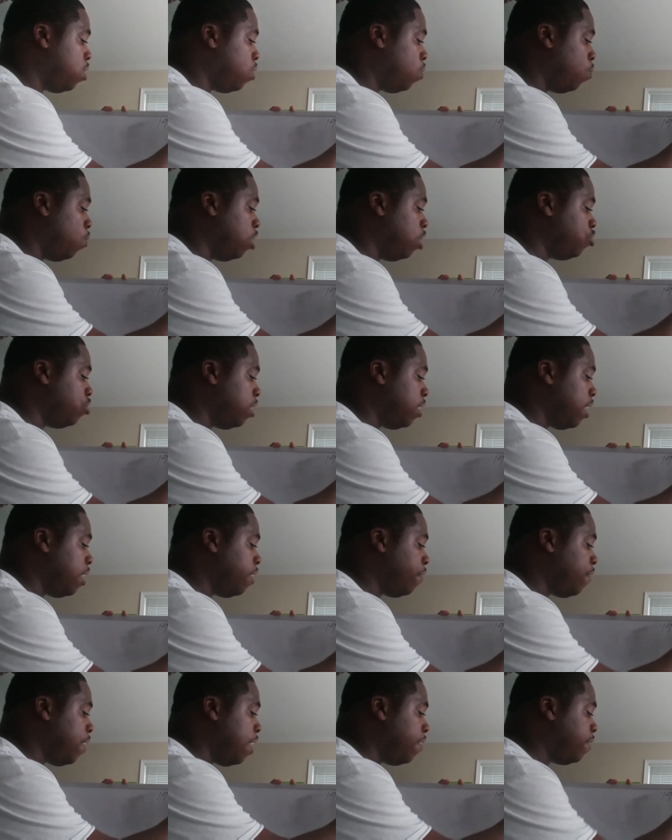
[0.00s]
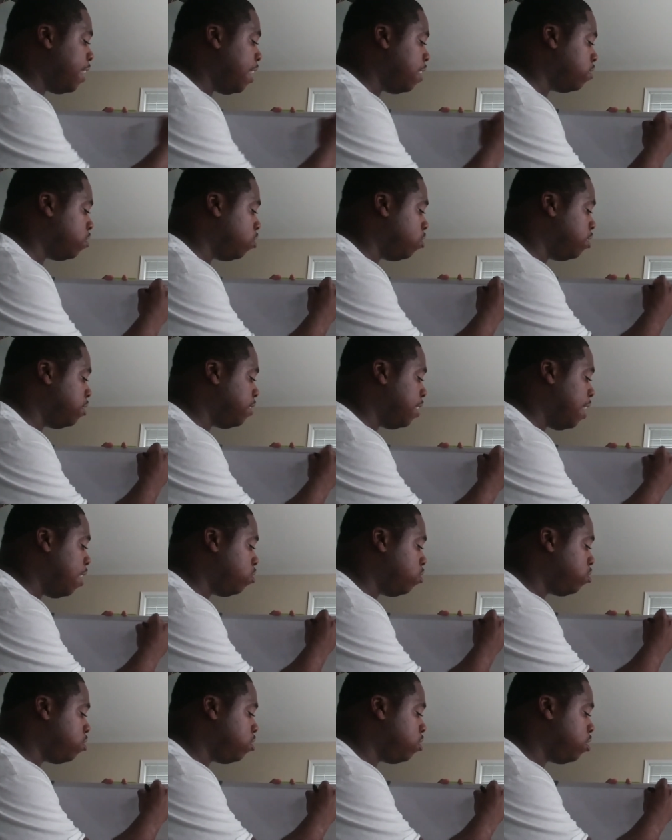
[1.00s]
195,000 on this
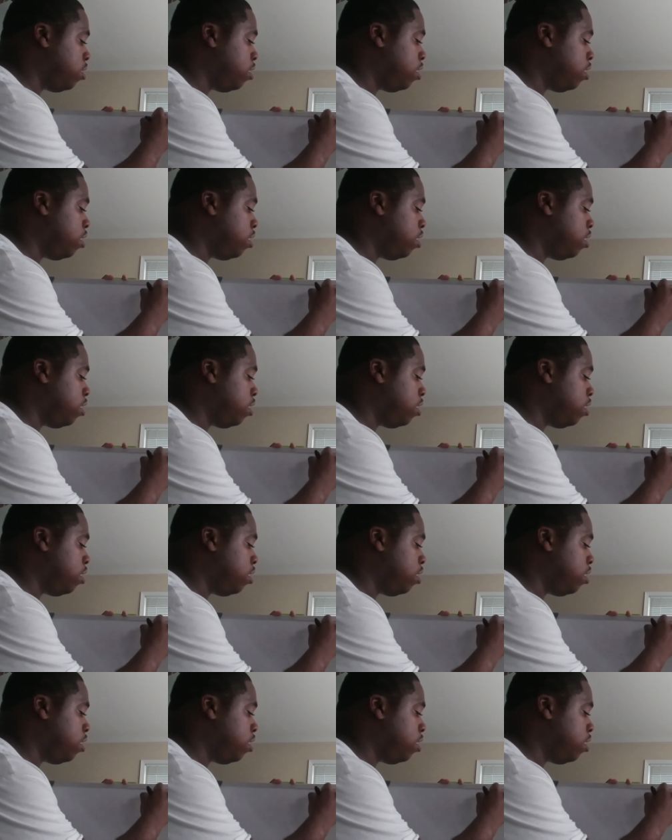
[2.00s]
house.